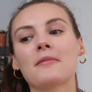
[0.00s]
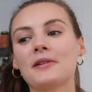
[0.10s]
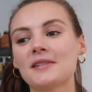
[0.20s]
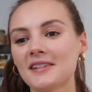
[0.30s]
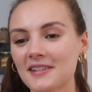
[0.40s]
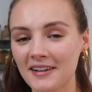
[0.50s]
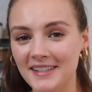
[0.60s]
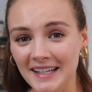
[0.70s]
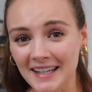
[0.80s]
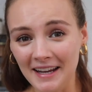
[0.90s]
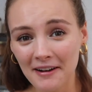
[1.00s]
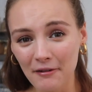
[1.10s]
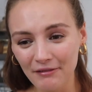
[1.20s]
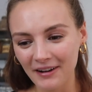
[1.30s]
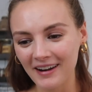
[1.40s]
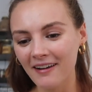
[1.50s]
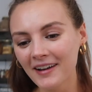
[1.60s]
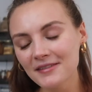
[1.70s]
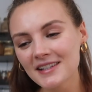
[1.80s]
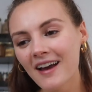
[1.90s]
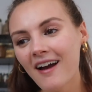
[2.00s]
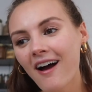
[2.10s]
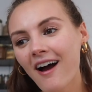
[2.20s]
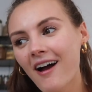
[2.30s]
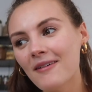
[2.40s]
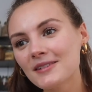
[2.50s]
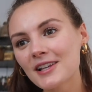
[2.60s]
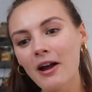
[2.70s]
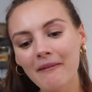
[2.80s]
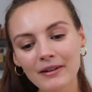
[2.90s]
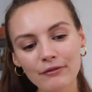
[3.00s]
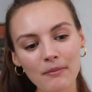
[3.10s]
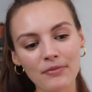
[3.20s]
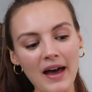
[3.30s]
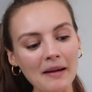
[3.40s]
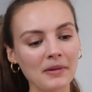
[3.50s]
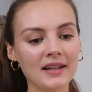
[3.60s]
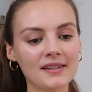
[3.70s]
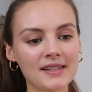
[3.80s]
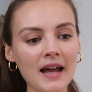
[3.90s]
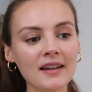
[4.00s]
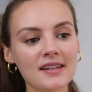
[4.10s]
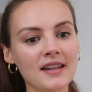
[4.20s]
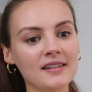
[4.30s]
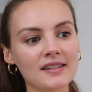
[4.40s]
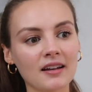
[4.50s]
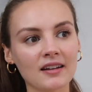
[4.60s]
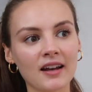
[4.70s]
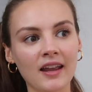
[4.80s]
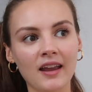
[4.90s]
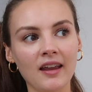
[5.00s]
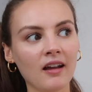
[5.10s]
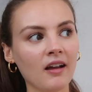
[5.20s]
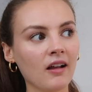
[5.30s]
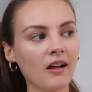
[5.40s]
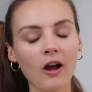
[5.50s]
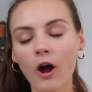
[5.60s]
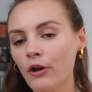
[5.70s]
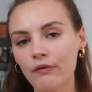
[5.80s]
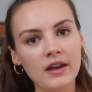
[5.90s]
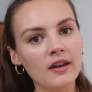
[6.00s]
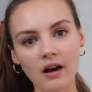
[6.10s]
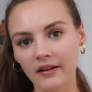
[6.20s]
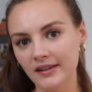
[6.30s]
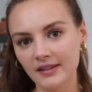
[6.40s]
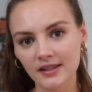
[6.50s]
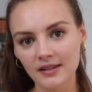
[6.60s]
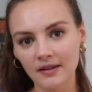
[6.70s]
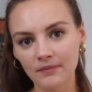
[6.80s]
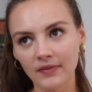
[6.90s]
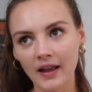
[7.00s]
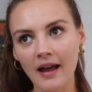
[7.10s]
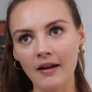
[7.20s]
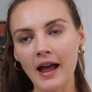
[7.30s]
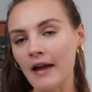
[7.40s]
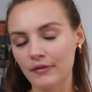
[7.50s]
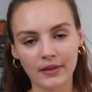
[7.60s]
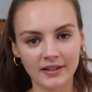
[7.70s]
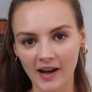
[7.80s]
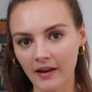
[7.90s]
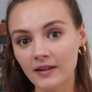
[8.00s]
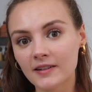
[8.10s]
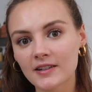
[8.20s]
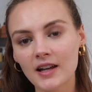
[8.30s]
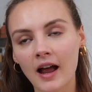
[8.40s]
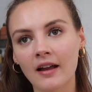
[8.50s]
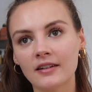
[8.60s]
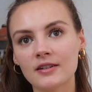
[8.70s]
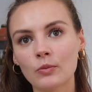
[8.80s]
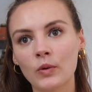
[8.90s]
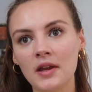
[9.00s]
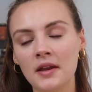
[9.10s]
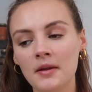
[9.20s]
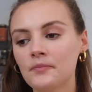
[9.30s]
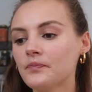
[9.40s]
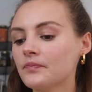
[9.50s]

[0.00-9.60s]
the most exciting year of our lives. So going from that mindset to then suddenly overnight everything changed, and we